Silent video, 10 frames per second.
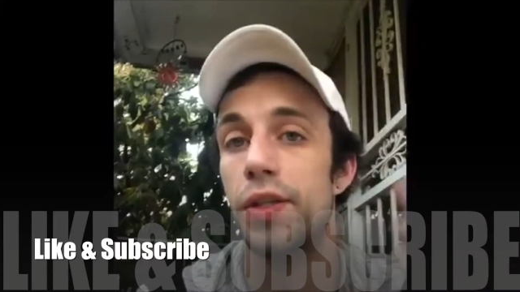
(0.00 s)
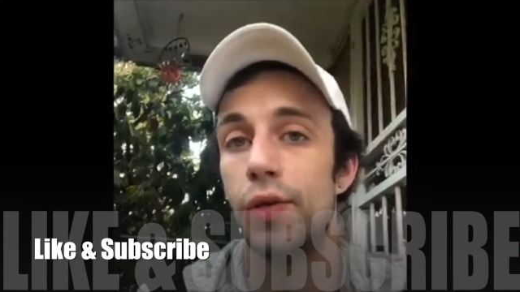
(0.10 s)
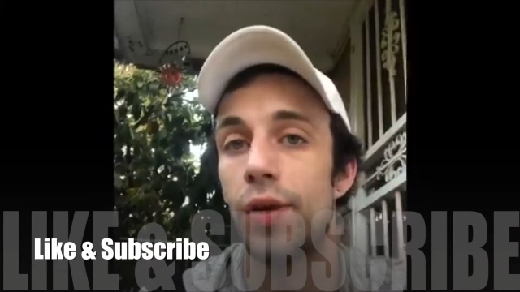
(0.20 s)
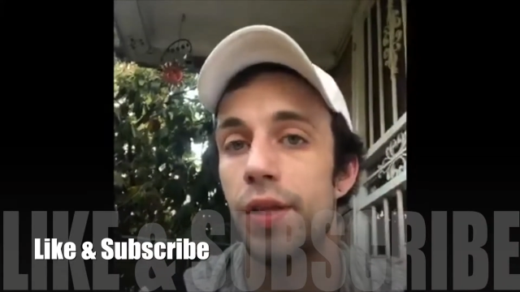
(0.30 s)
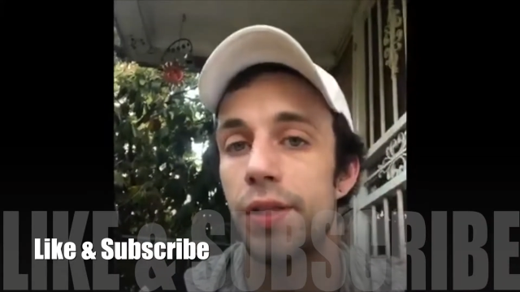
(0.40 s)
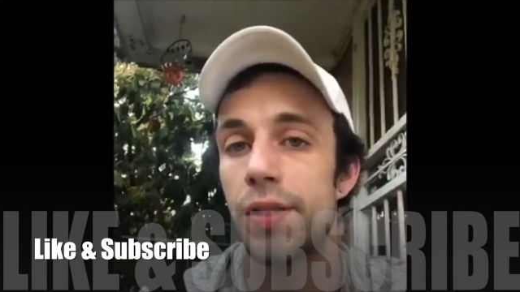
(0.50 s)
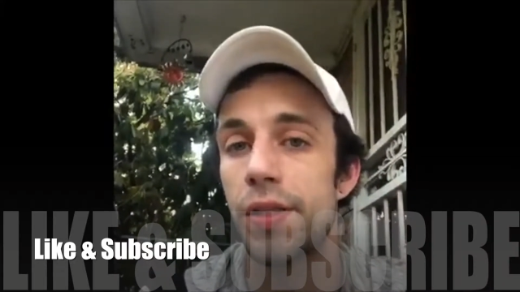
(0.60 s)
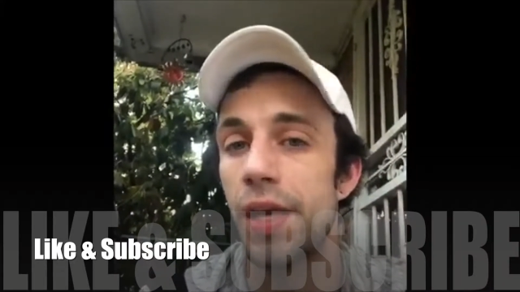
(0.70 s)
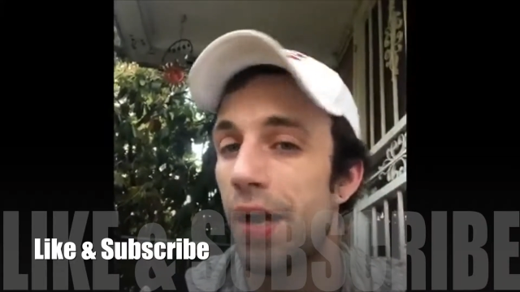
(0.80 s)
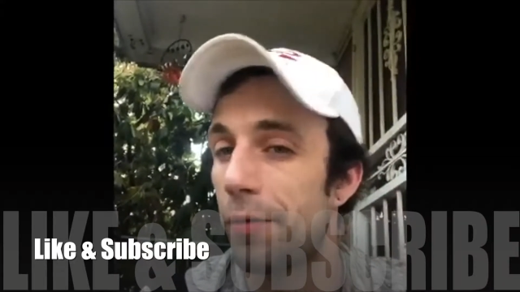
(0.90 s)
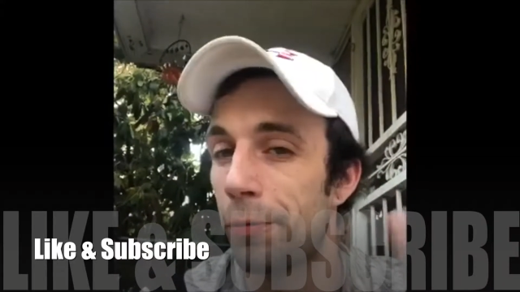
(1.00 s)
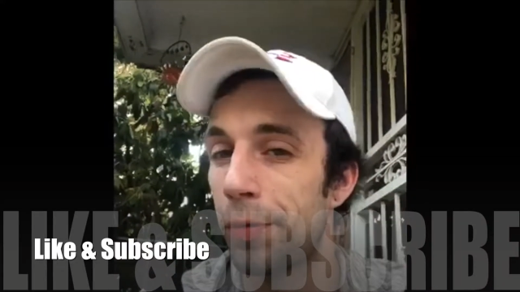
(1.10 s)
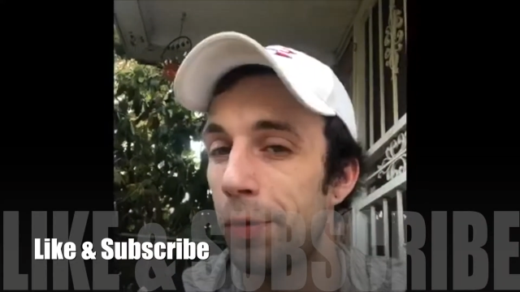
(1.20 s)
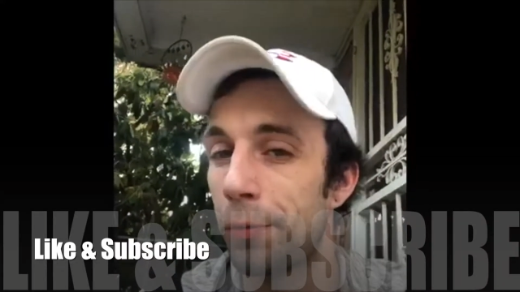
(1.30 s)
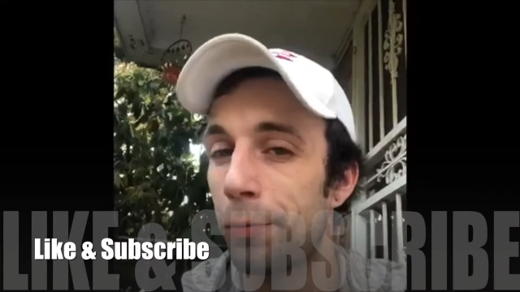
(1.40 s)
So on this
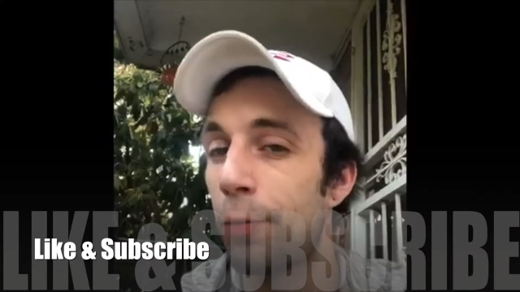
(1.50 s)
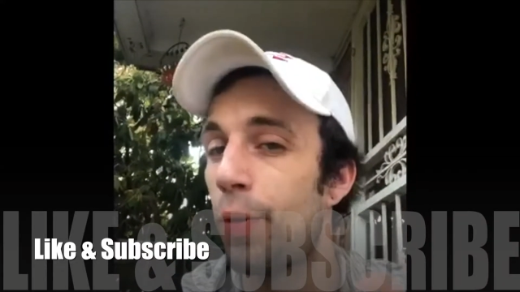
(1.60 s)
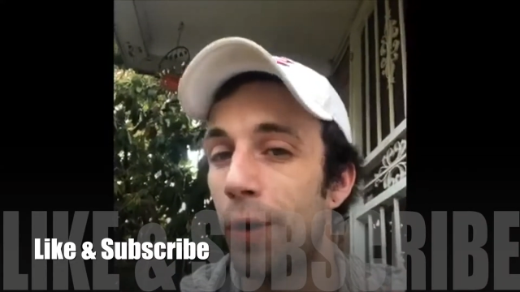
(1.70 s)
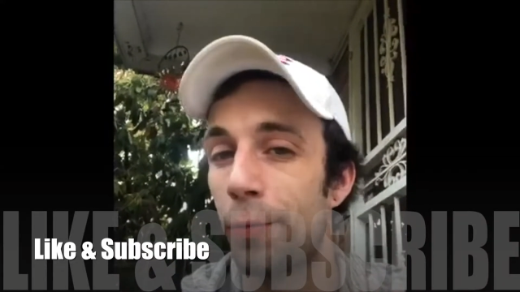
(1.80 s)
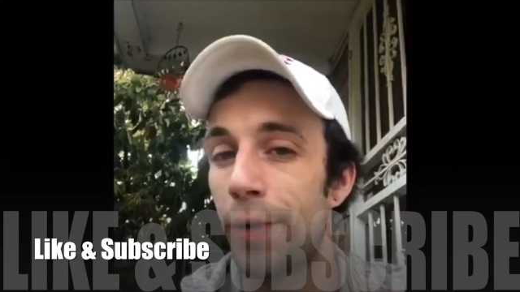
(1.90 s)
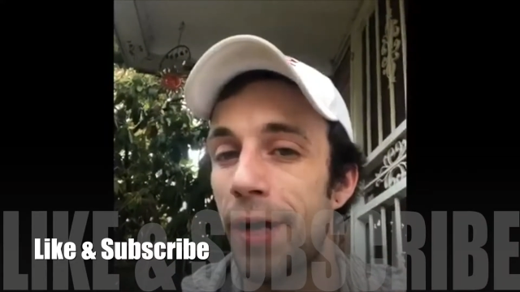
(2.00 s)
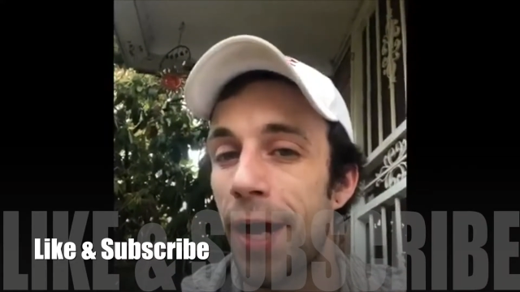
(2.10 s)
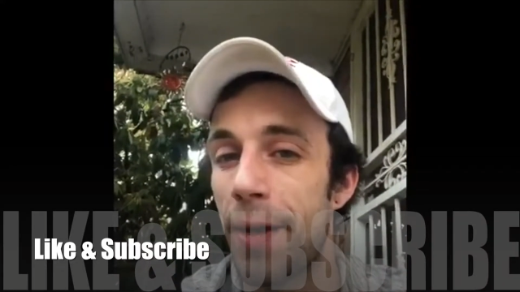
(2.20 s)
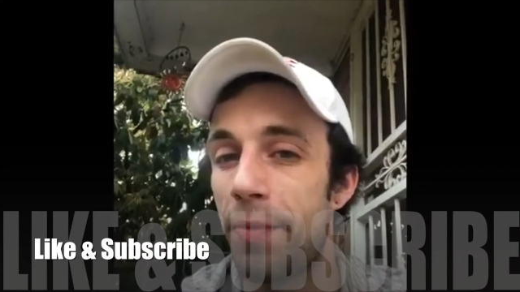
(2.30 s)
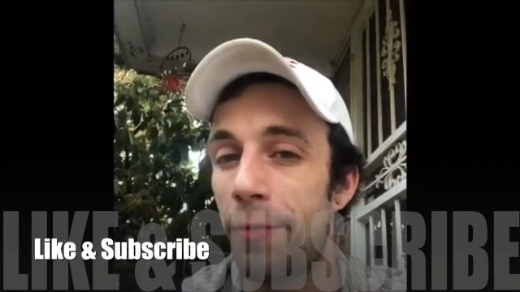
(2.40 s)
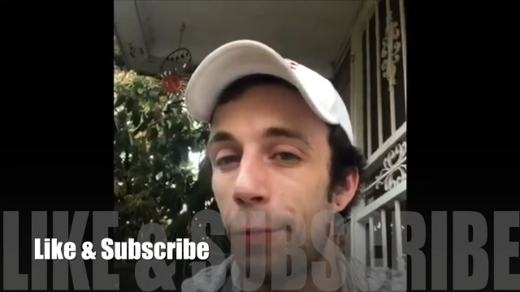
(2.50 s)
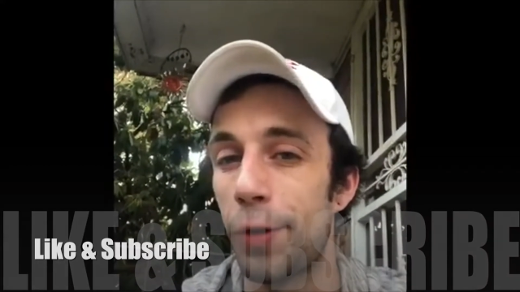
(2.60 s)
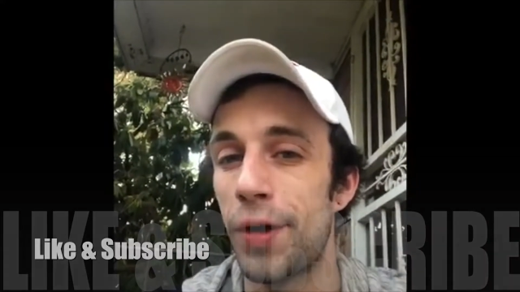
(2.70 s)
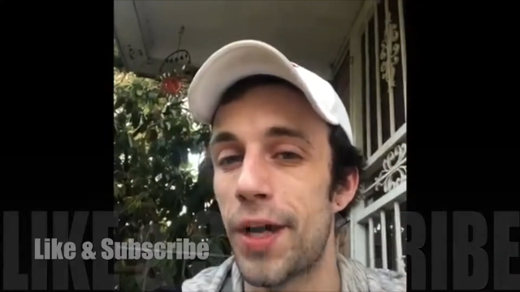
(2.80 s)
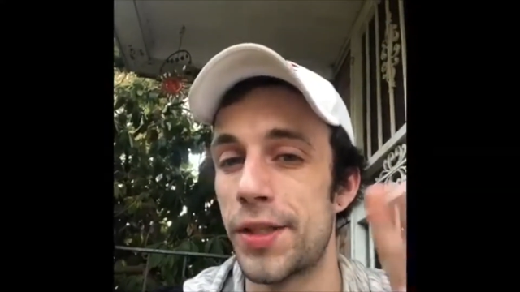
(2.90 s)
little quick recap
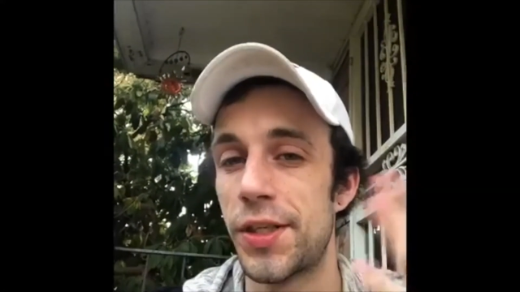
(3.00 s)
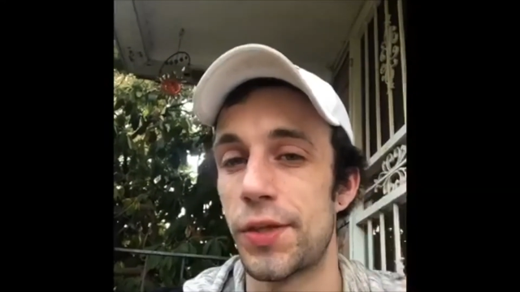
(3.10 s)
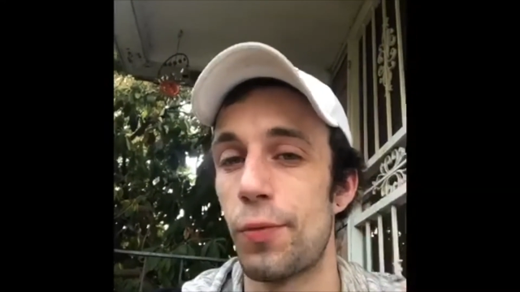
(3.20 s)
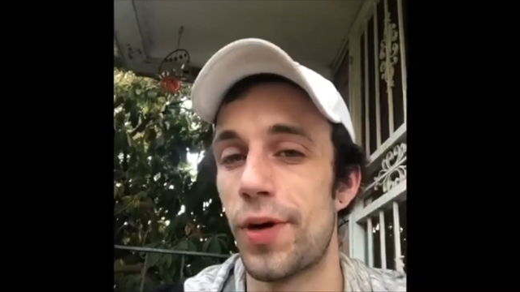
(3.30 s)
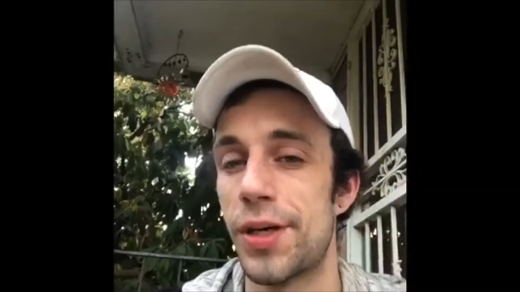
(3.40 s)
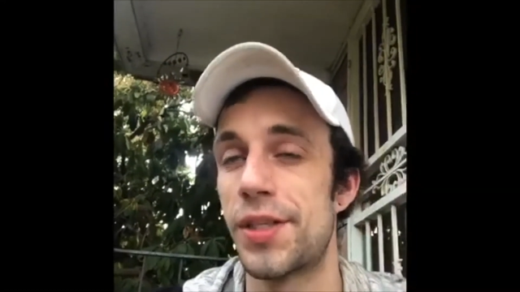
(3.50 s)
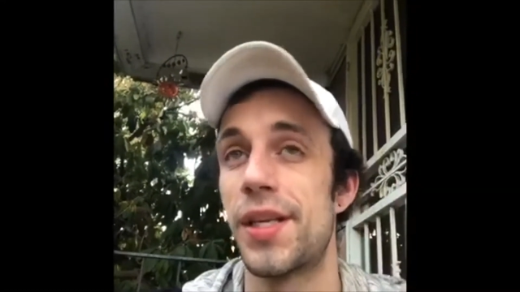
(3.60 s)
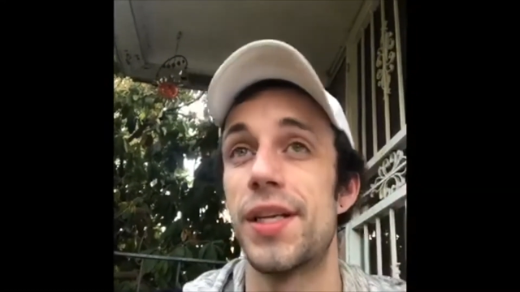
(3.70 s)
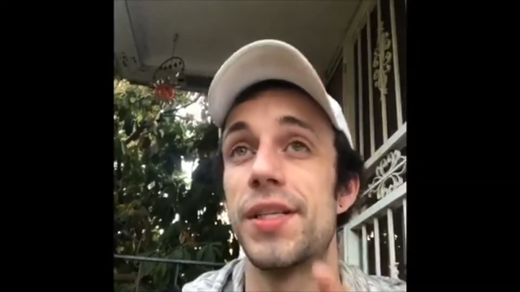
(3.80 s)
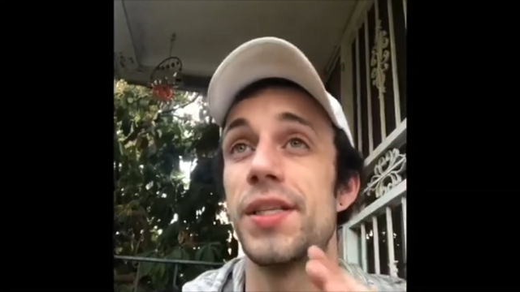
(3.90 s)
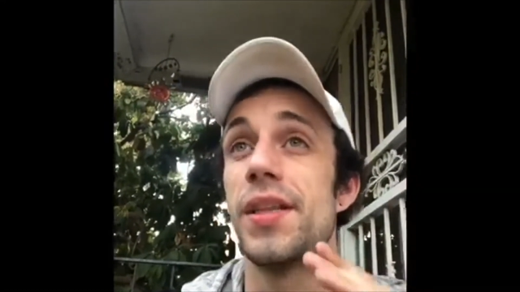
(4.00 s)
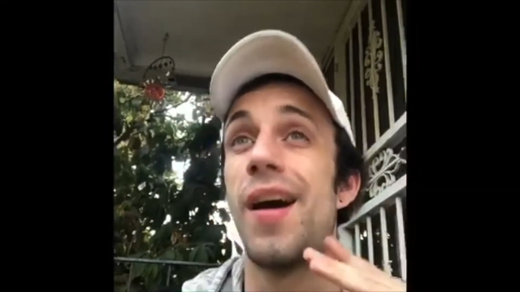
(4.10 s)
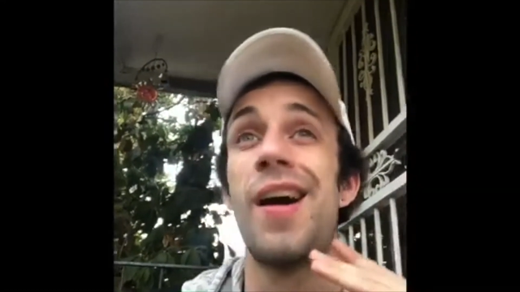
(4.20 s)
before you guys get to watch this,